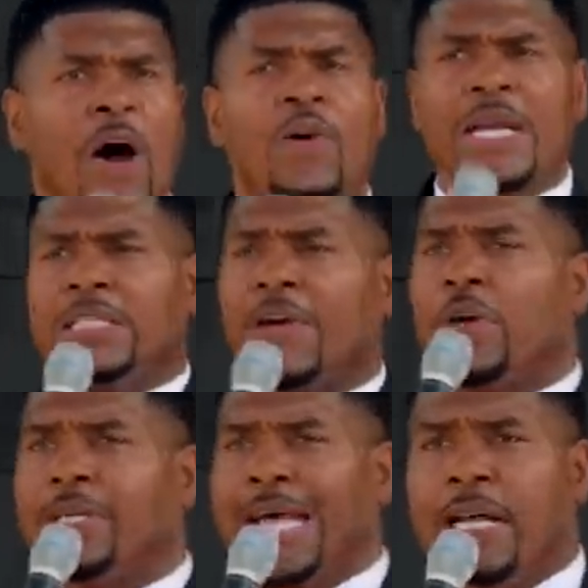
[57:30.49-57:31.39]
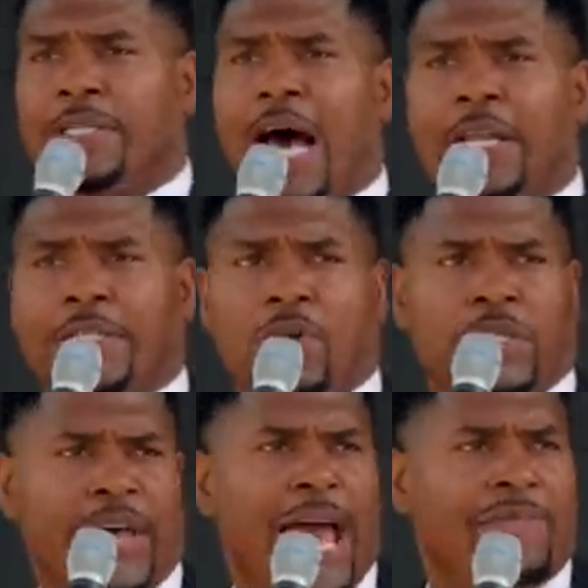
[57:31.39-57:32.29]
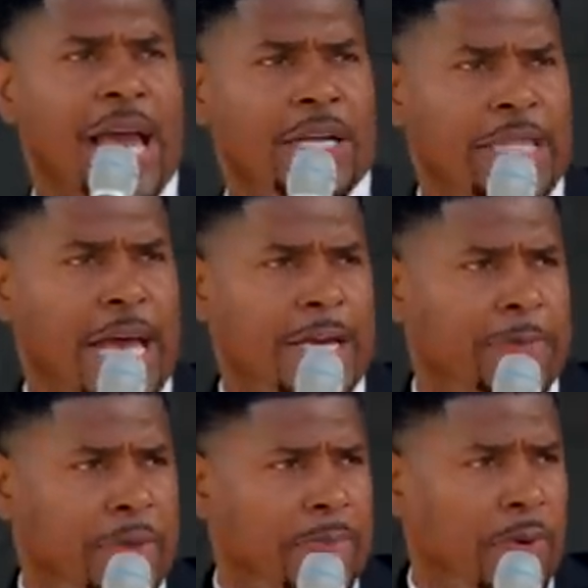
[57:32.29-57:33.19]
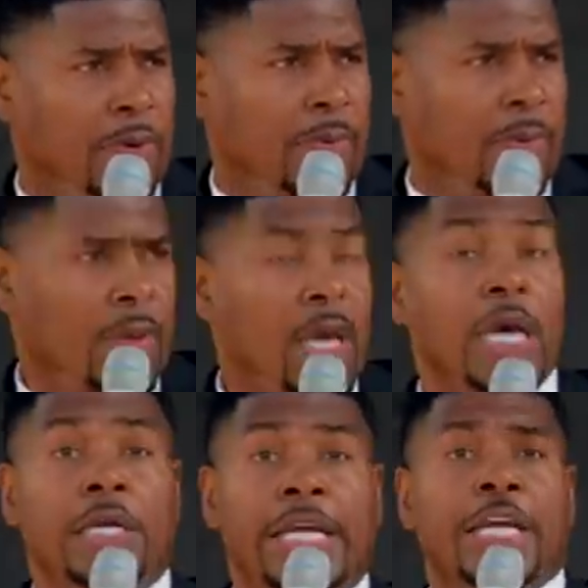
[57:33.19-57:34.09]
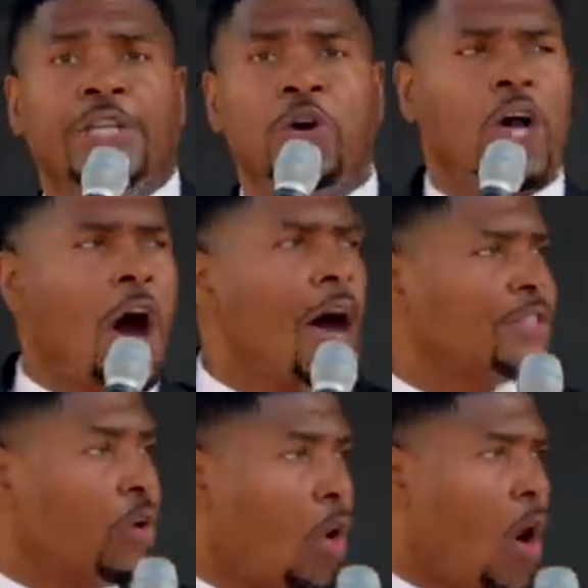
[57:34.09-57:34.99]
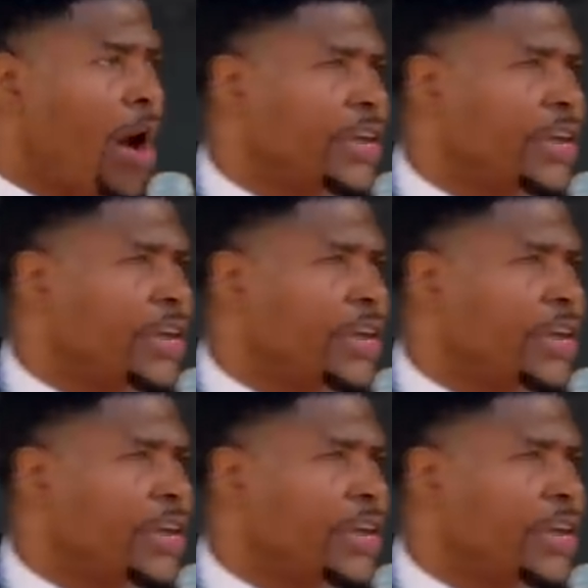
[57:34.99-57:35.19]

Billions of your tax dollars go to the Afghanistanian people. Did you cause a war